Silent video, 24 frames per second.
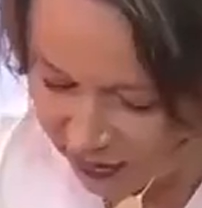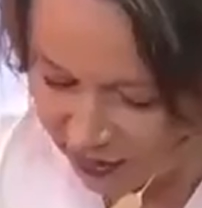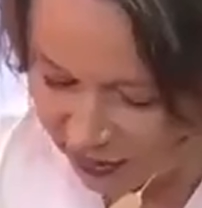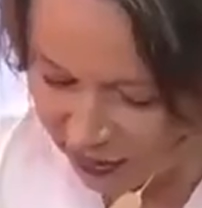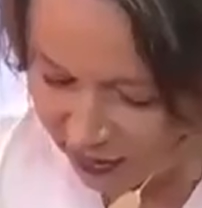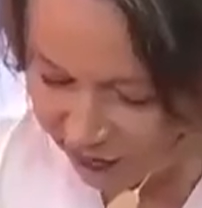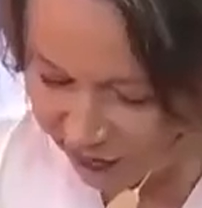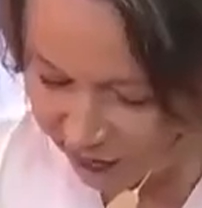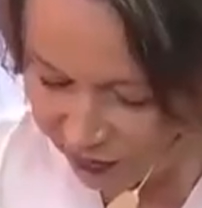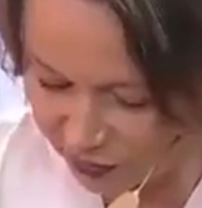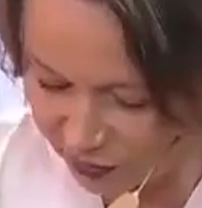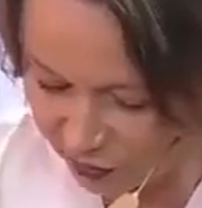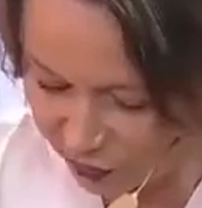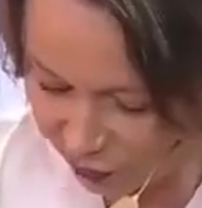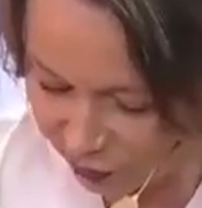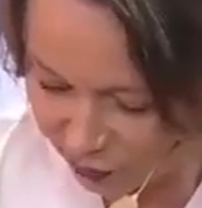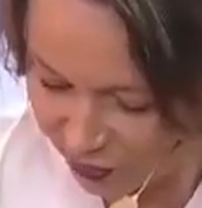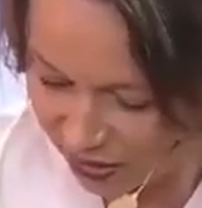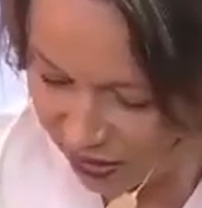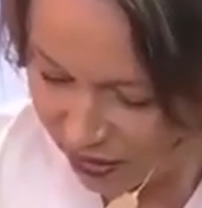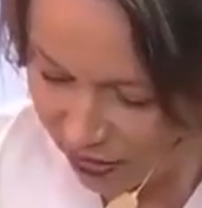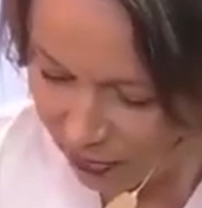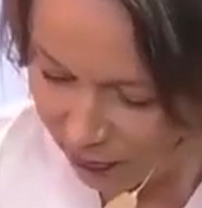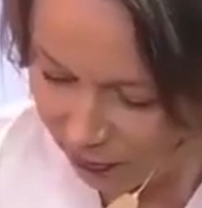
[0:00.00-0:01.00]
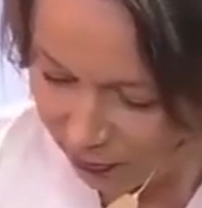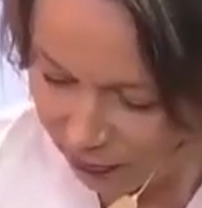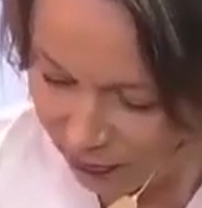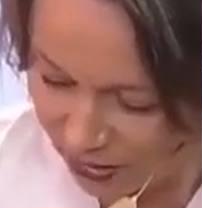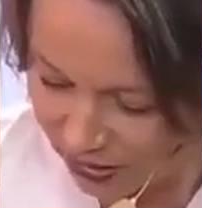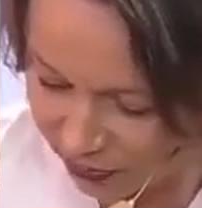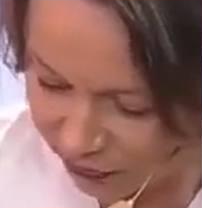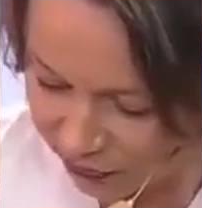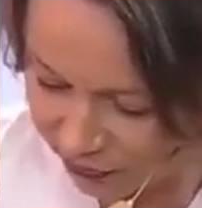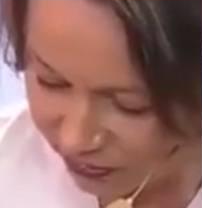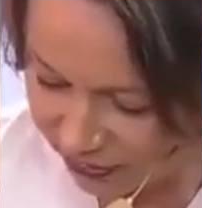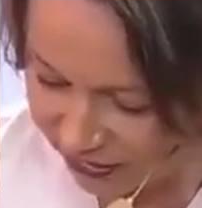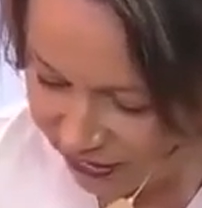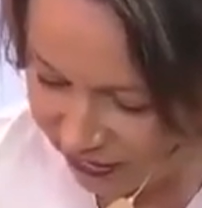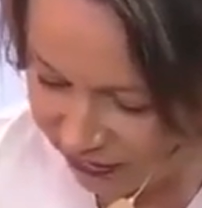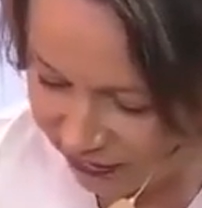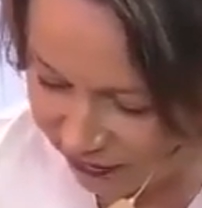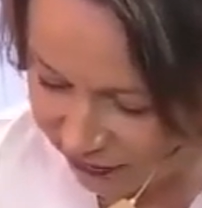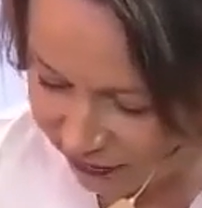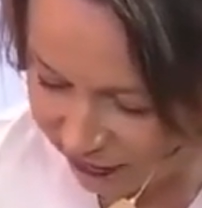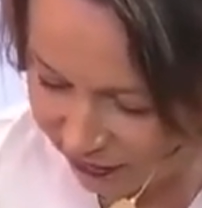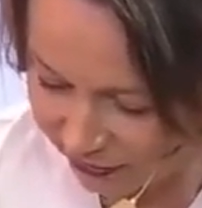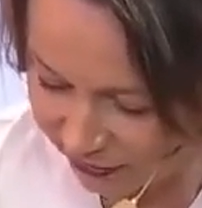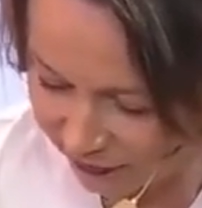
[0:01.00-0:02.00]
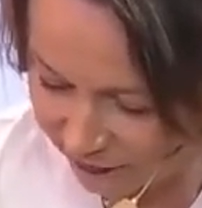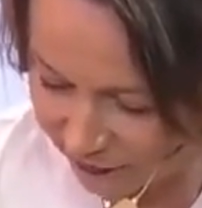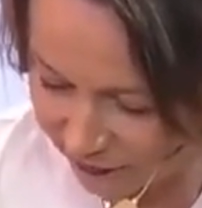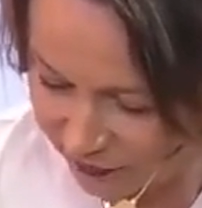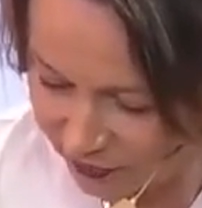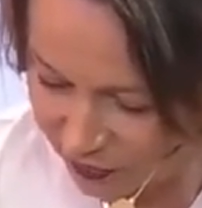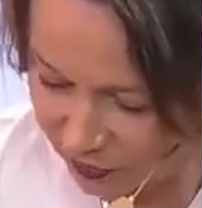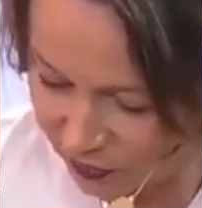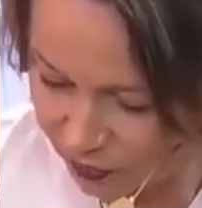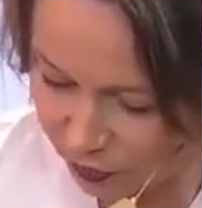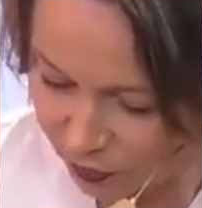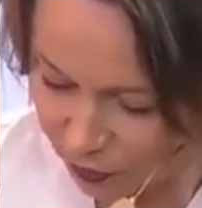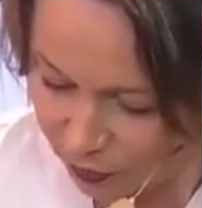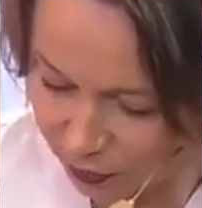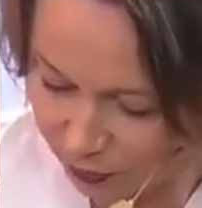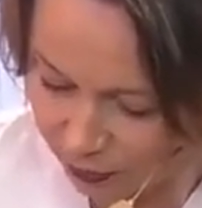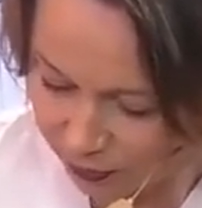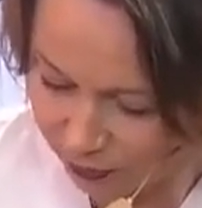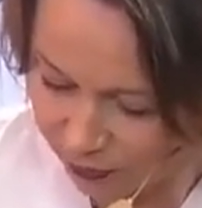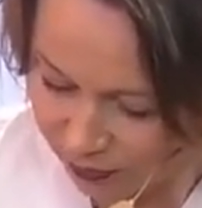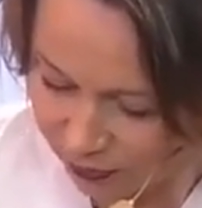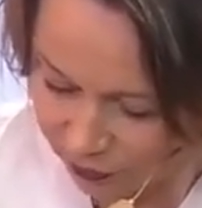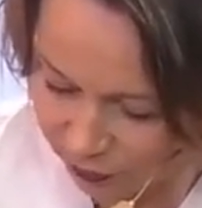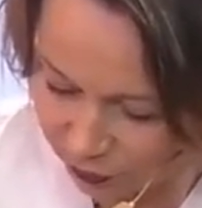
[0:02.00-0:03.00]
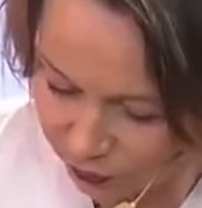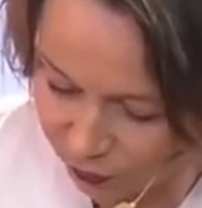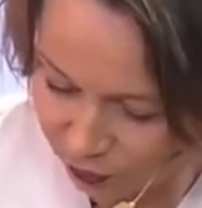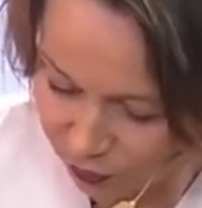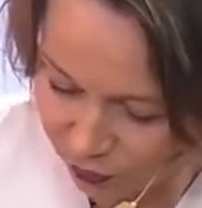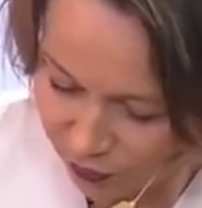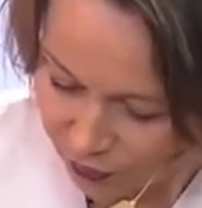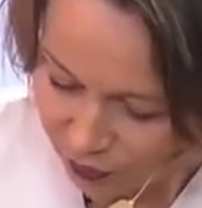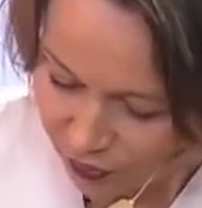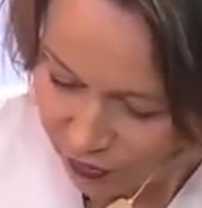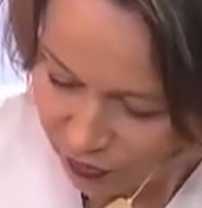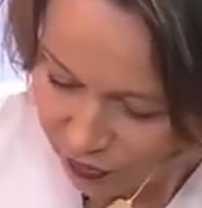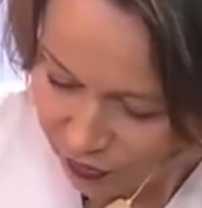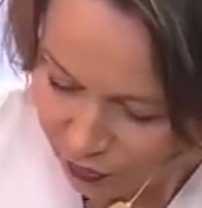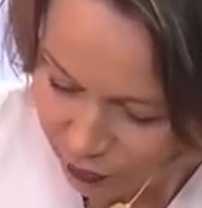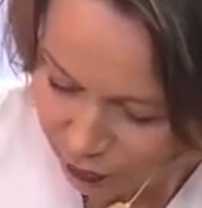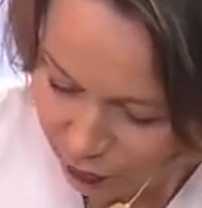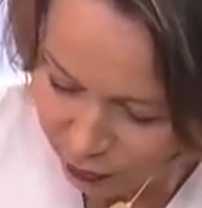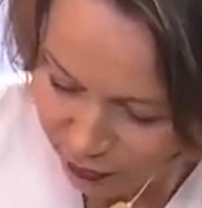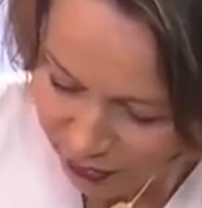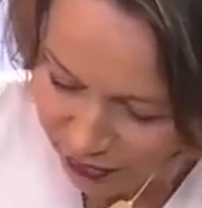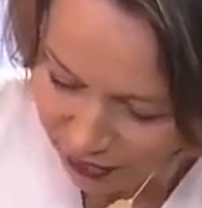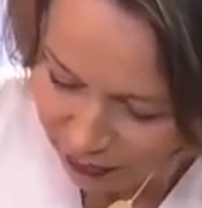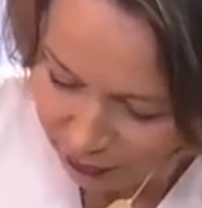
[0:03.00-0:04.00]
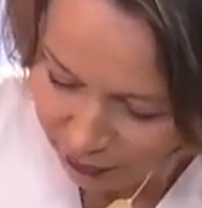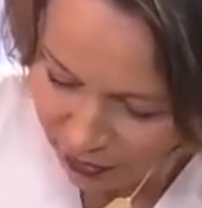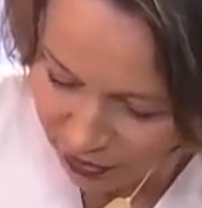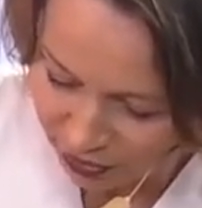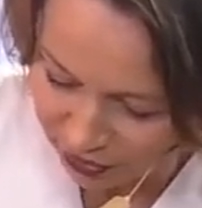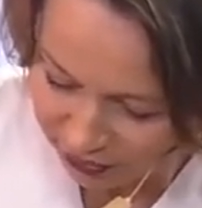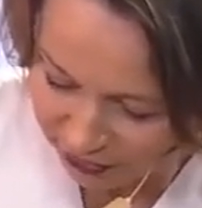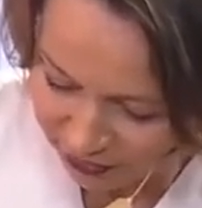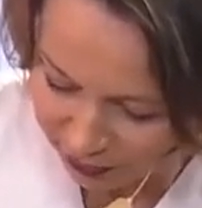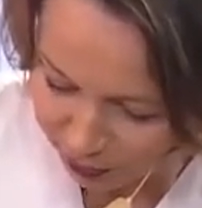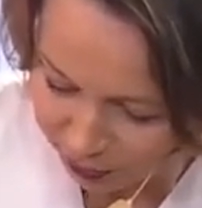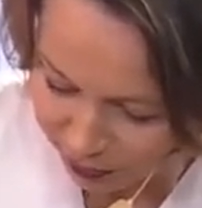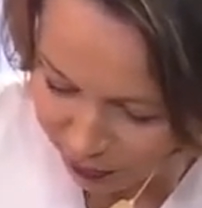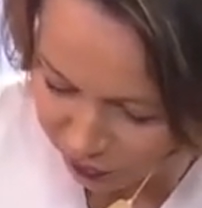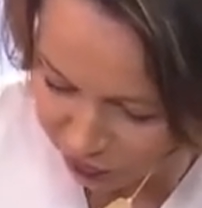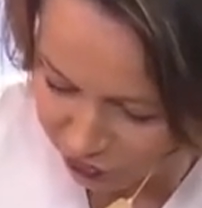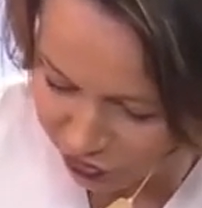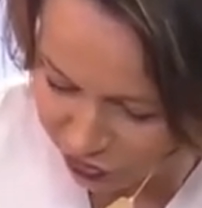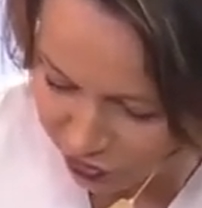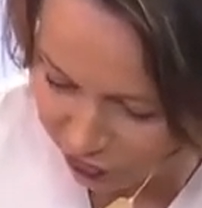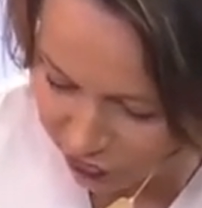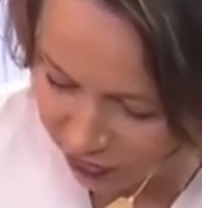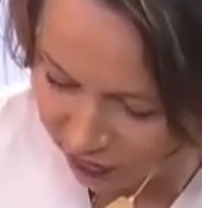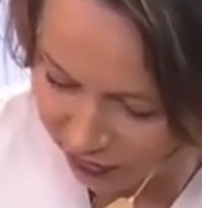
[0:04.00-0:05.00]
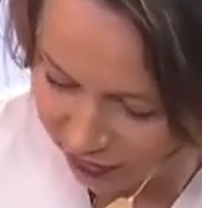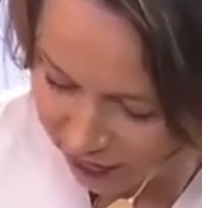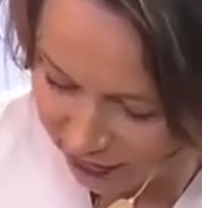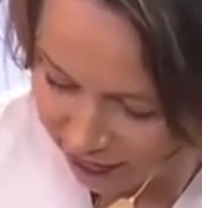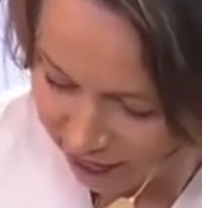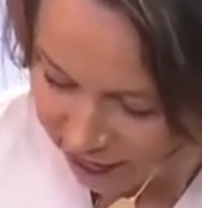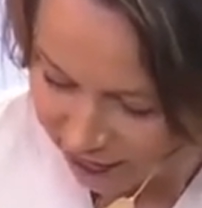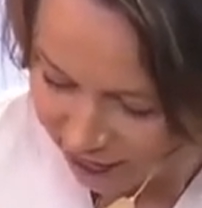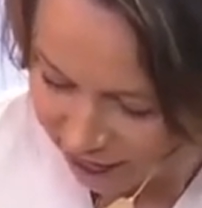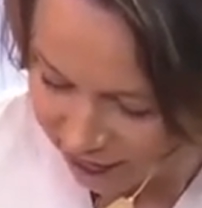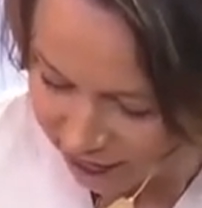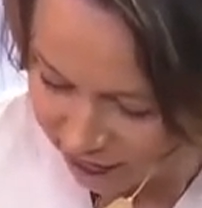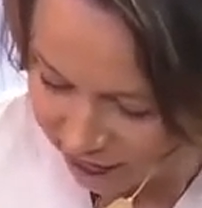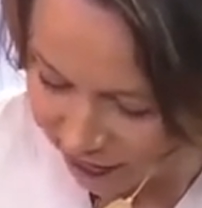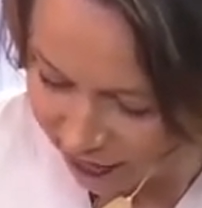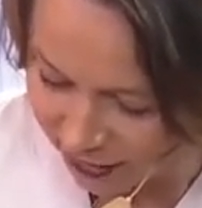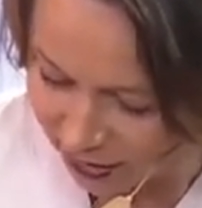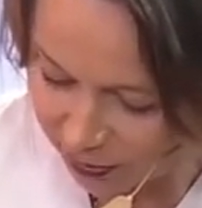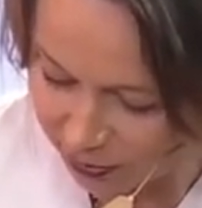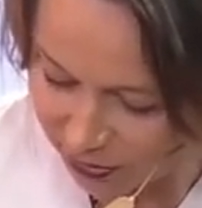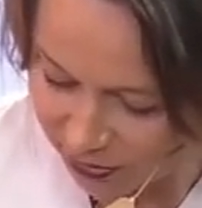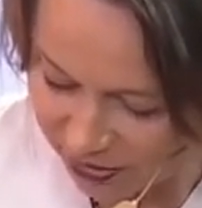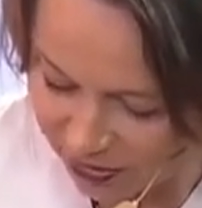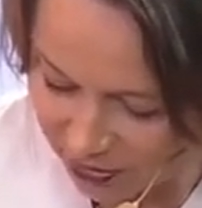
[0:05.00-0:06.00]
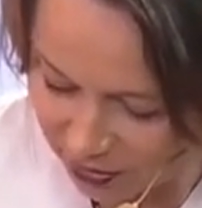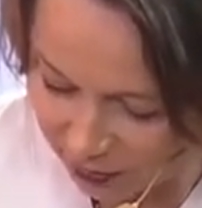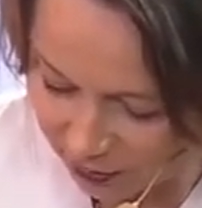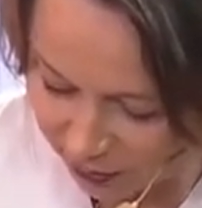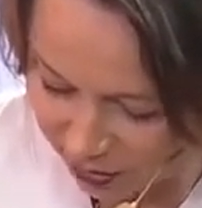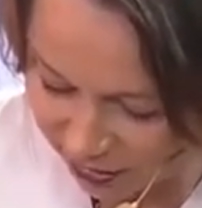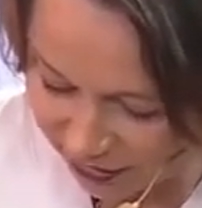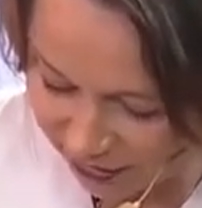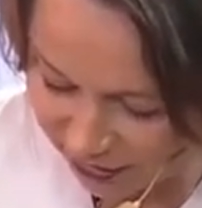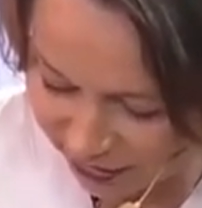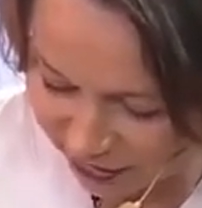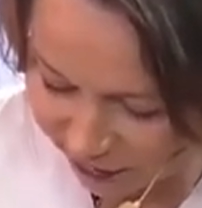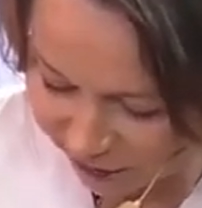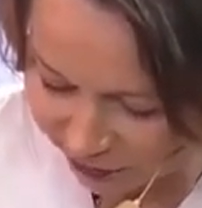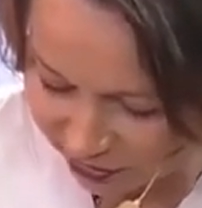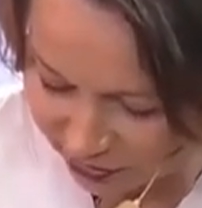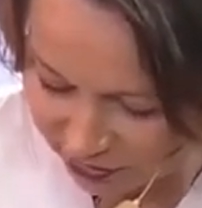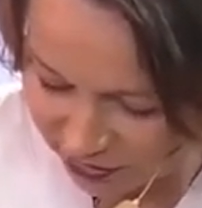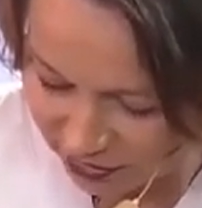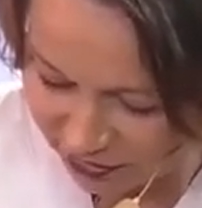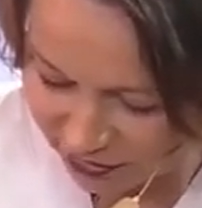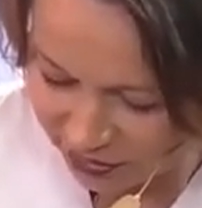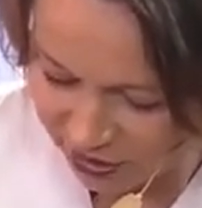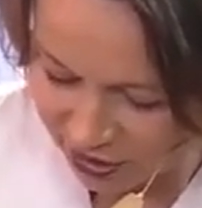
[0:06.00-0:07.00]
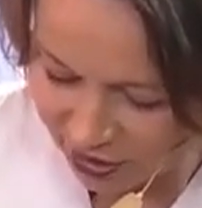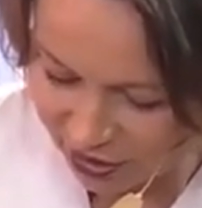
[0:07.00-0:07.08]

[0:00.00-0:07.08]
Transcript: have 3 microneedles, so we will do a real multipuncture at epidermal level,